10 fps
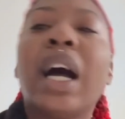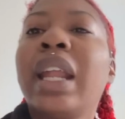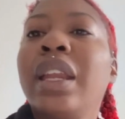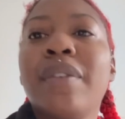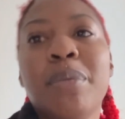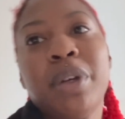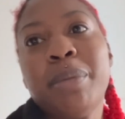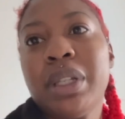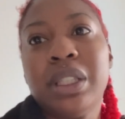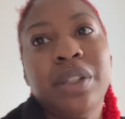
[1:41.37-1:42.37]
I didn't even
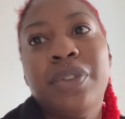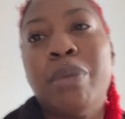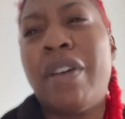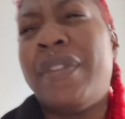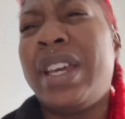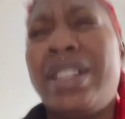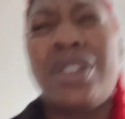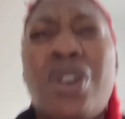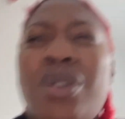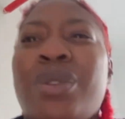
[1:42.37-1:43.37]
bring my stuff on my
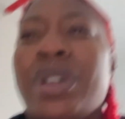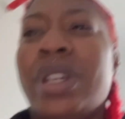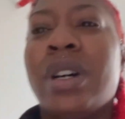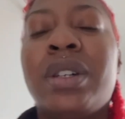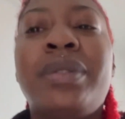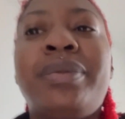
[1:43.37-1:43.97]
face. Hold on, y'all.